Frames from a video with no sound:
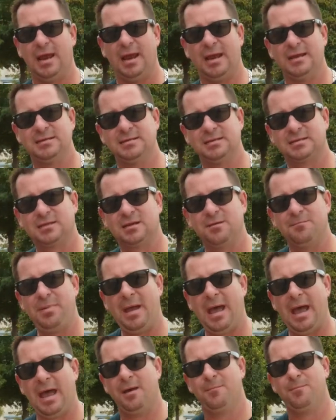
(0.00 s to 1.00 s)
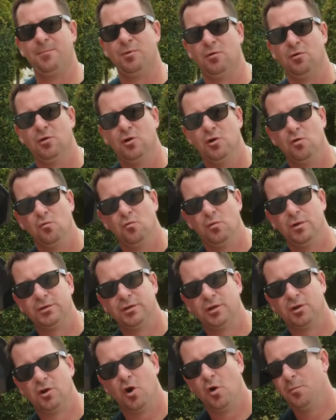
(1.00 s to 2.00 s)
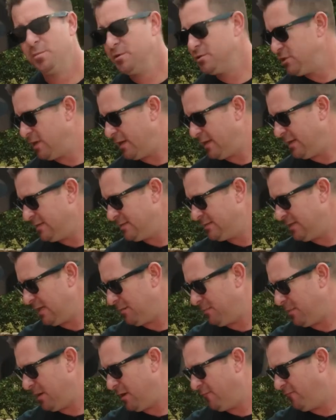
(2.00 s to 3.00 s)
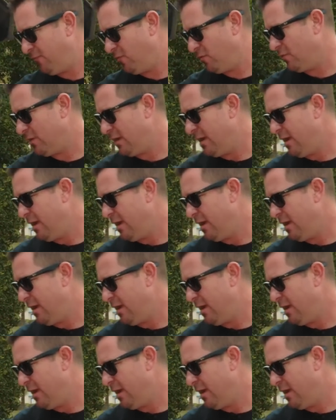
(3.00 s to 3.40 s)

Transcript: is it's compatible with the Cobra Jet intake manifold.